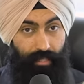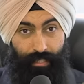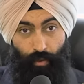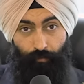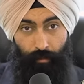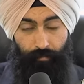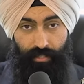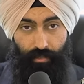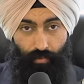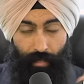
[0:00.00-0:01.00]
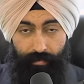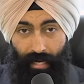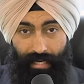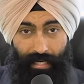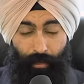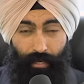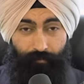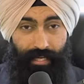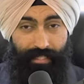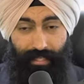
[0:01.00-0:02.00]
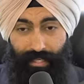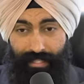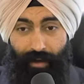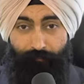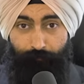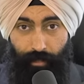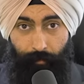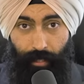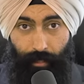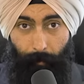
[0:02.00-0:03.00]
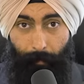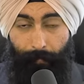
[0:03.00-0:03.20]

That's what flippers do. When I'm talking about investing, it's not flipping.